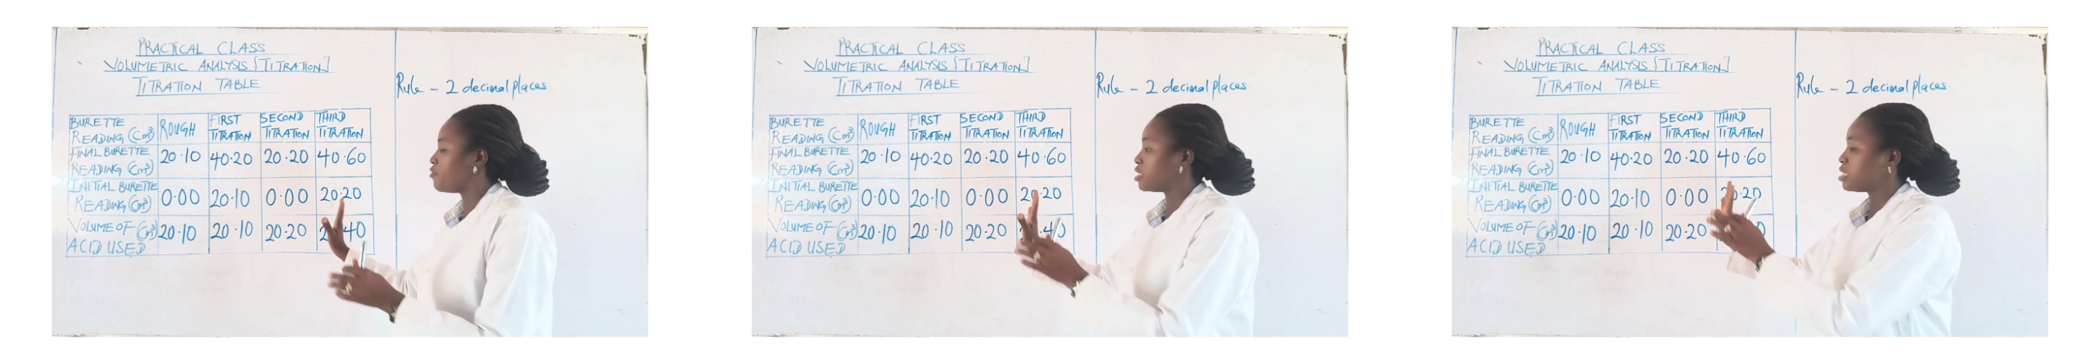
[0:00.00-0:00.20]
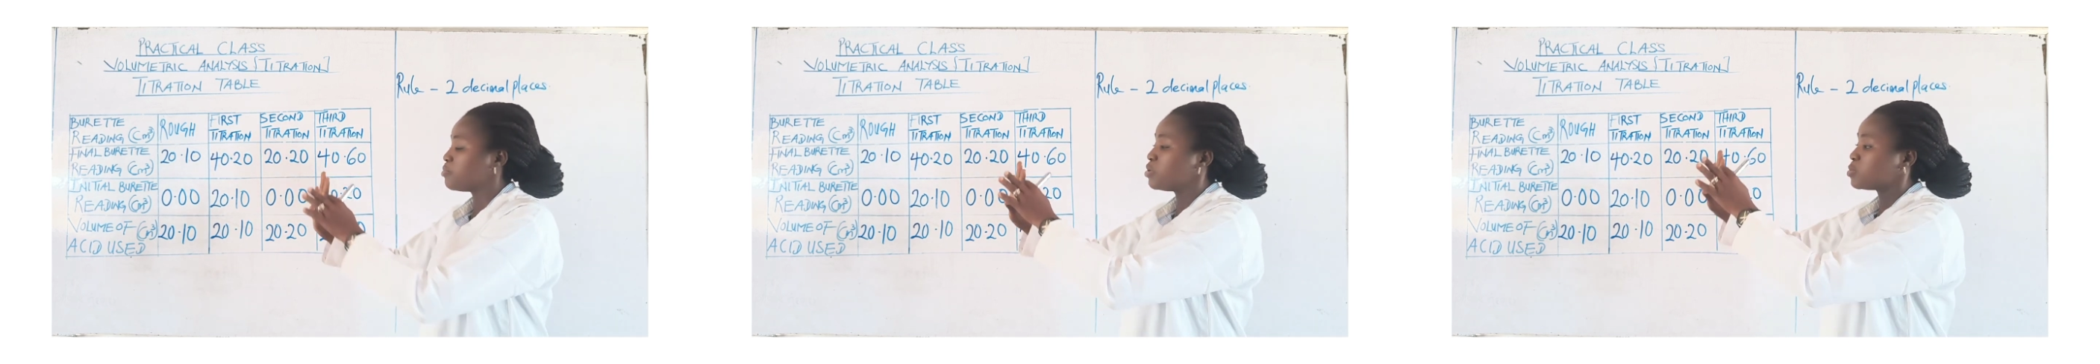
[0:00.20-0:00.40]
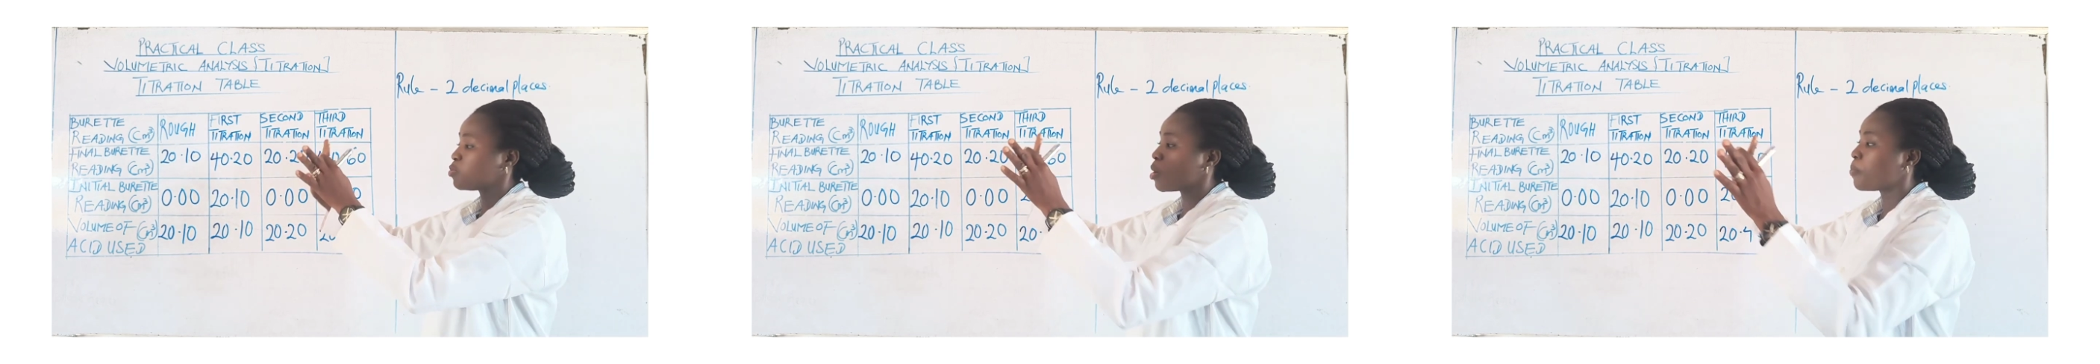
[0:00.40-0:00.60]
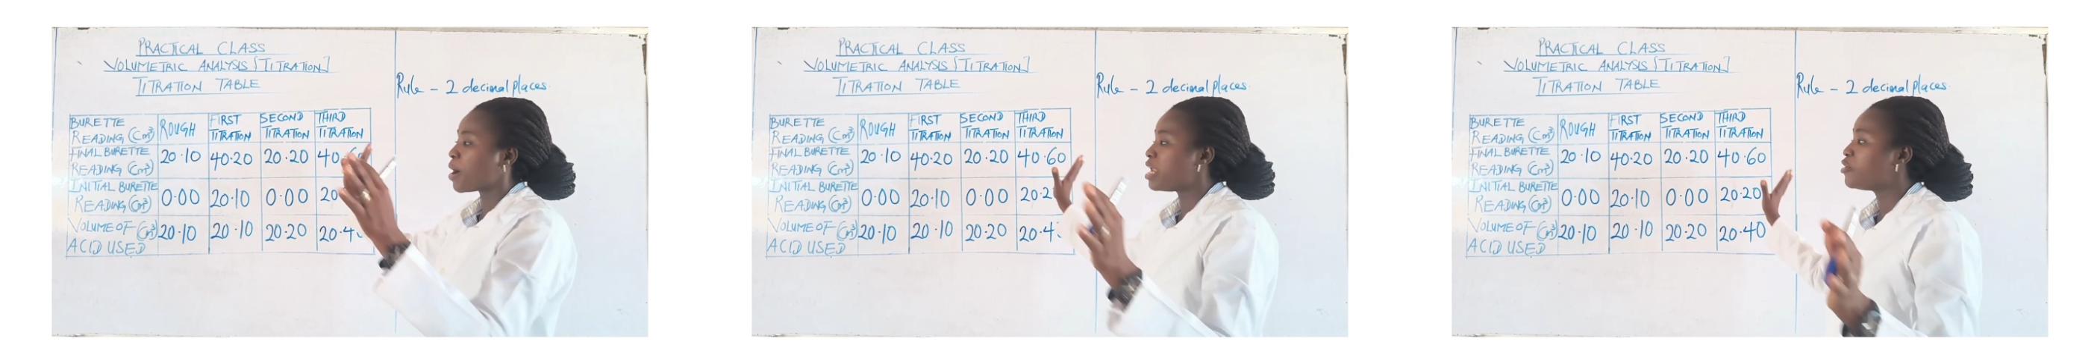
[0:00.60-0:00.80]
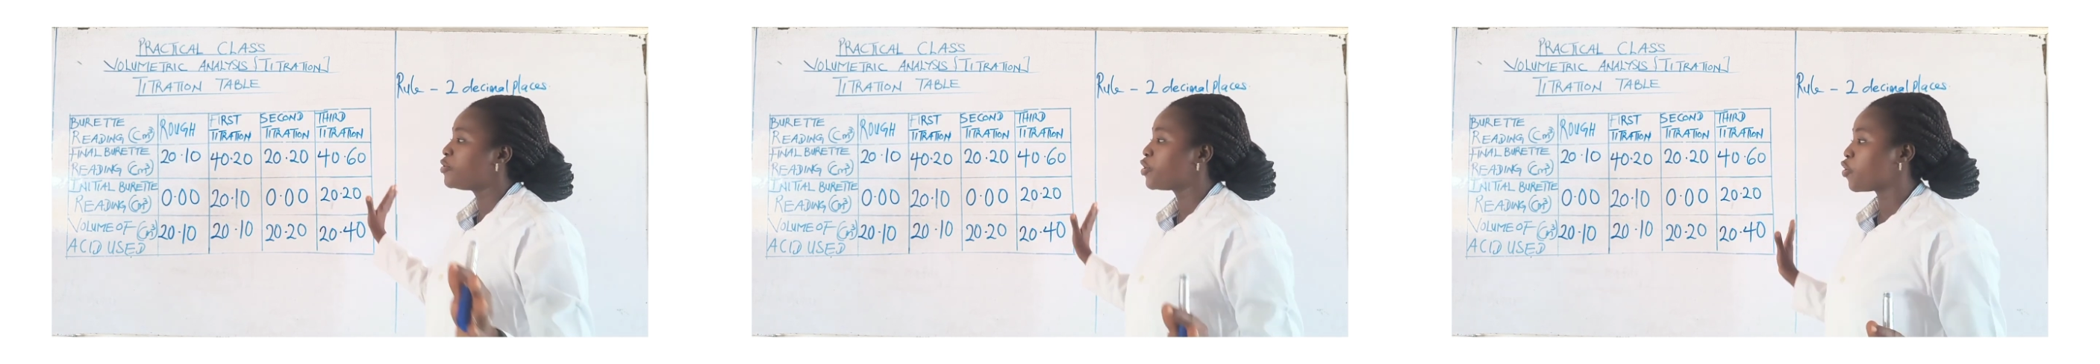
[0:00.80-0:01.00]
If your table is
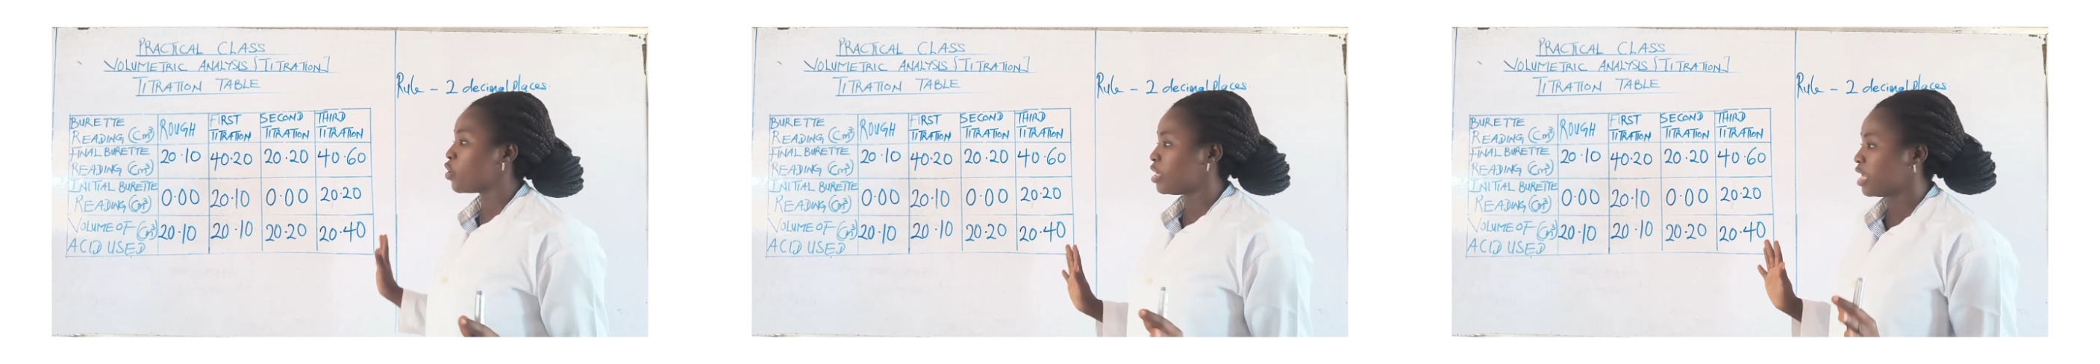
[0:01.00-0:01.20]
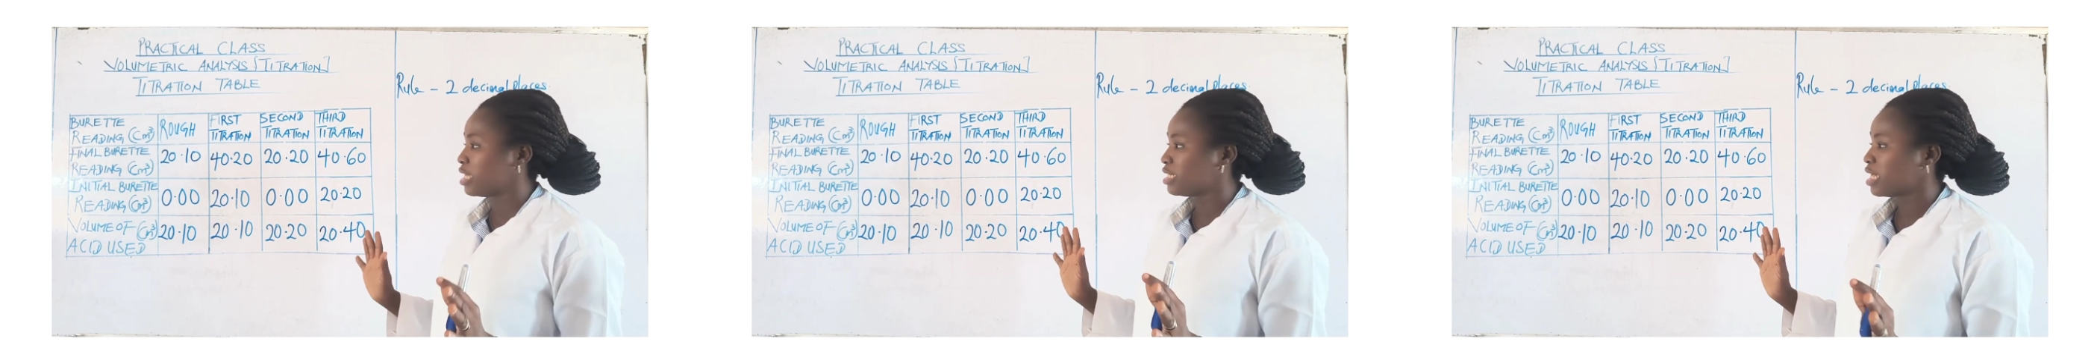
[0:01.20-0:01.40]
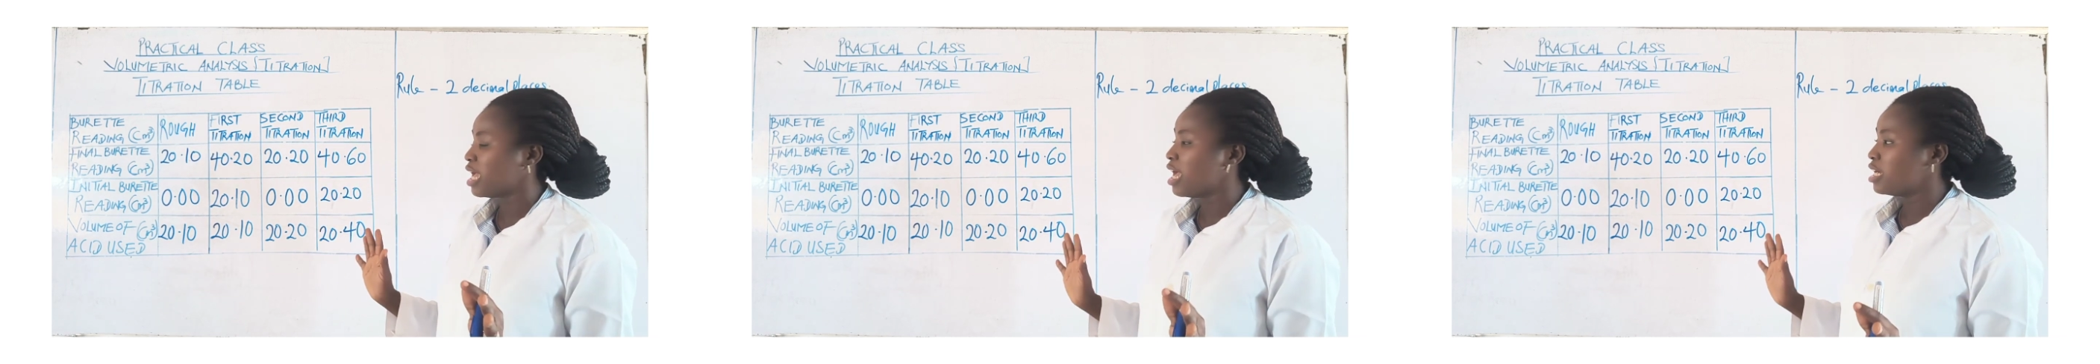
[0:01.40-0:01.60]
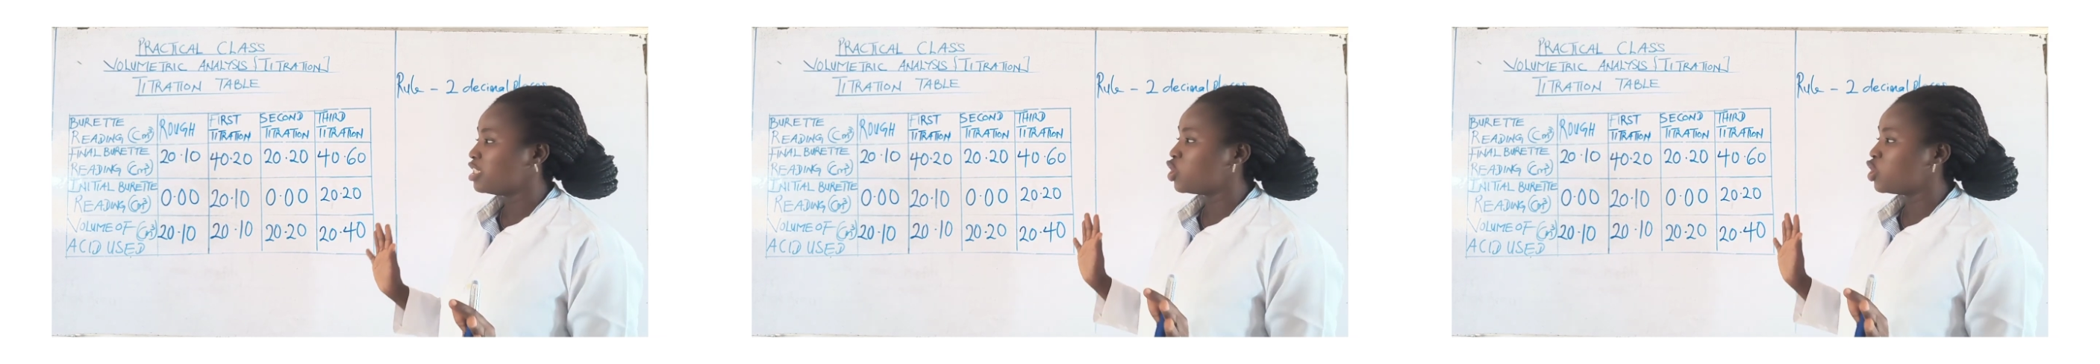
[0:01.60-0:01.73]
properly recorded,